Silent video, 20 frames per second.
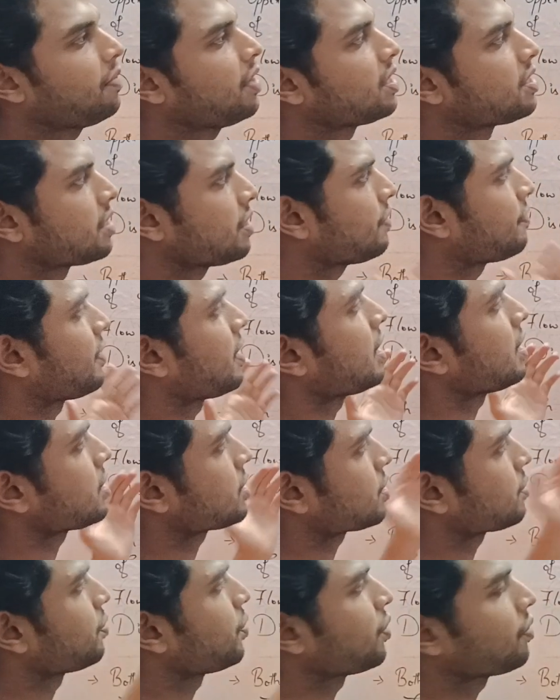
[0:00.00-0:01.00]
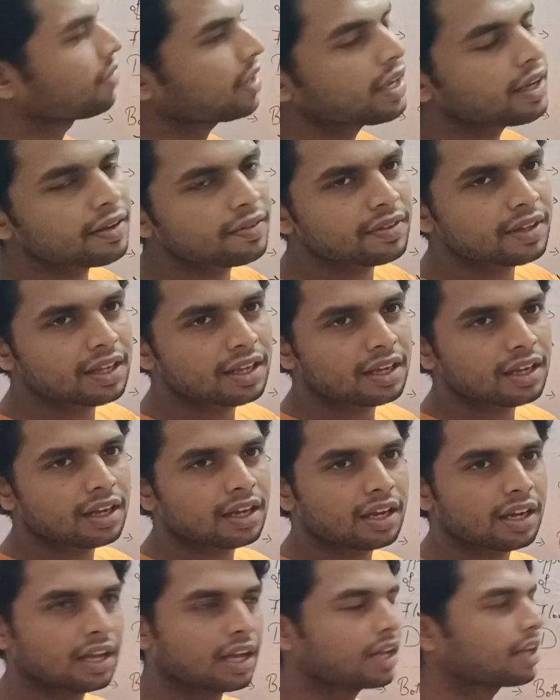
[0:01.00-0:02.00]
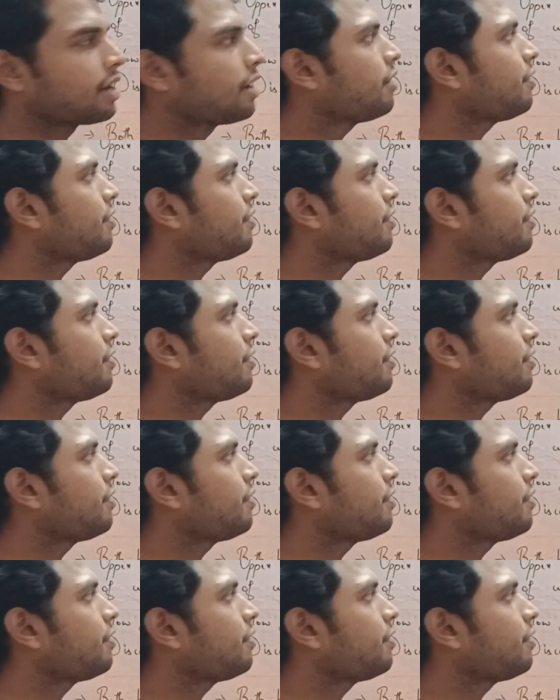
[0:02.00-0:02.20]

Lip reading: It's a fast moving kind